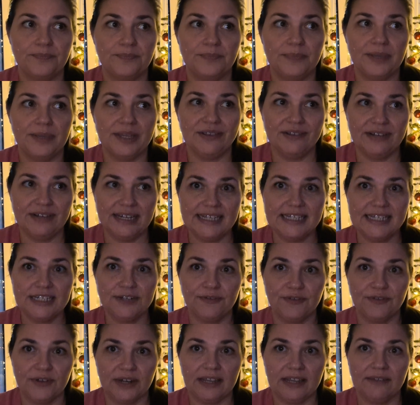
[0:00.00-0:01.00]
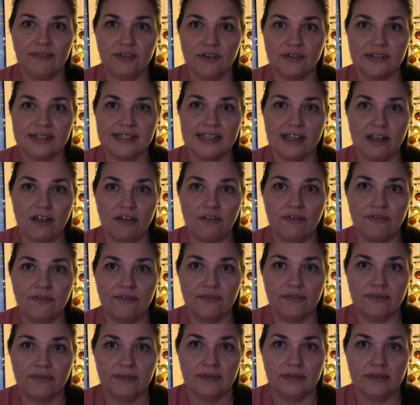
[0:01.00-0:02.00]
But you need to forgive
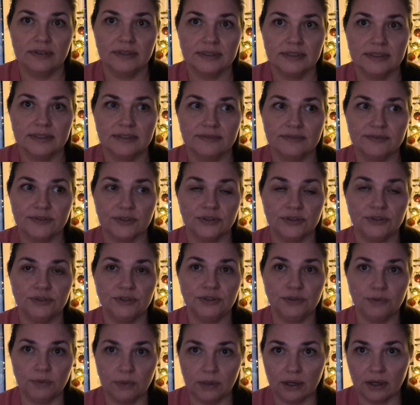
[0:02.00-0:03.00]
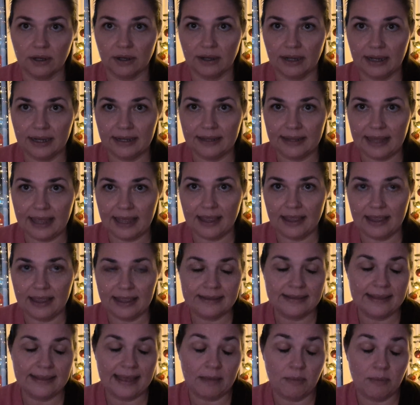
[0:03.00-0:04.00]
yourself for who you were
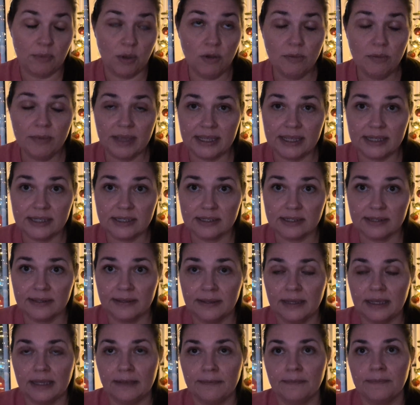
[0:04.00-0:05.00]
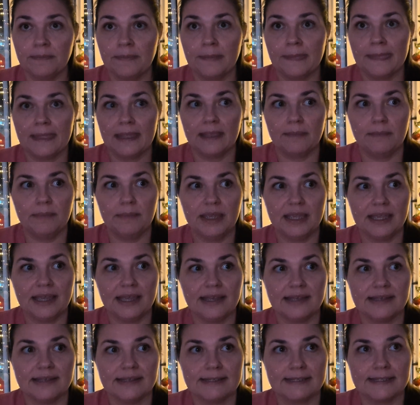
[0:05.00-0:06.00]
in that moment,
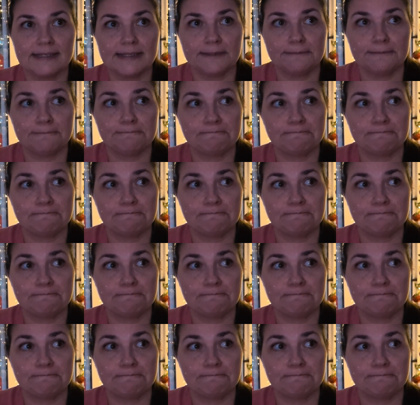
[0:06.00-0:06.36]
because